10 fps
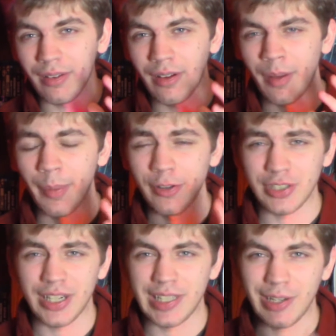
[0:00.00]
about
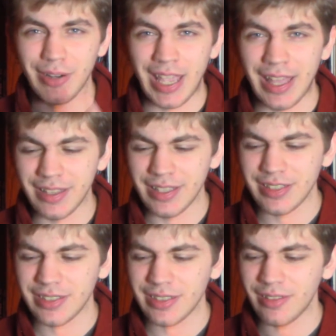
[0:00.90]
Chinatown and
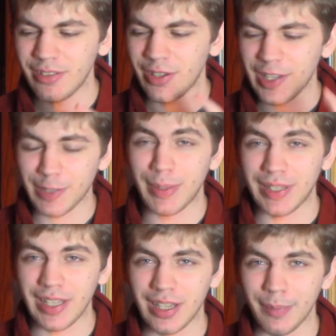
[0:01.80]
this. You can
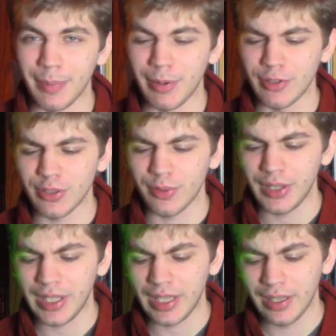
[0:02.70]
expect that coming about
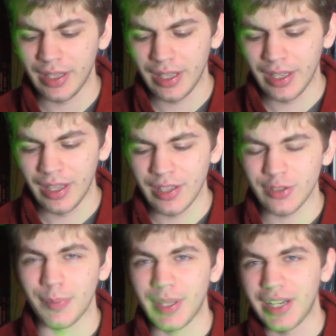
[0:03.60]
shortly.
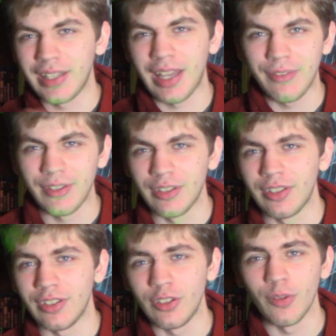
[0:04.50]
So I'm not going to dive
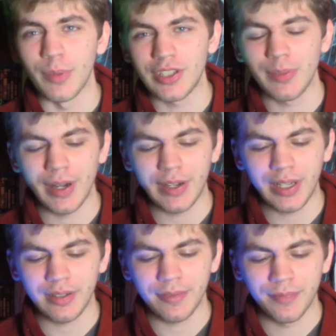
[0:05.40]
into too much about
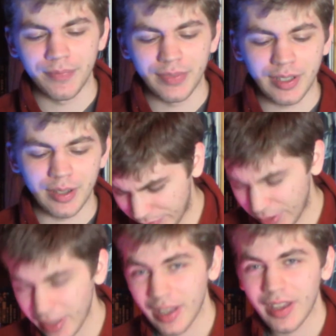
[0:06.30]
it.
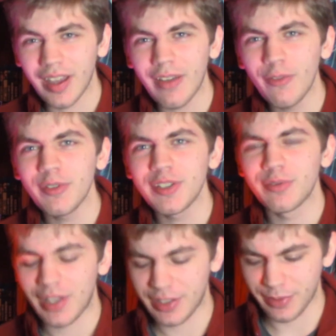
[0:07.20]

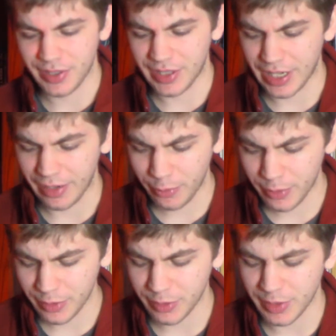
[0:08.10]
As I was saying, I've
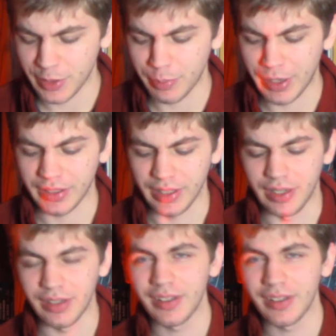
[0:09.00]
always respected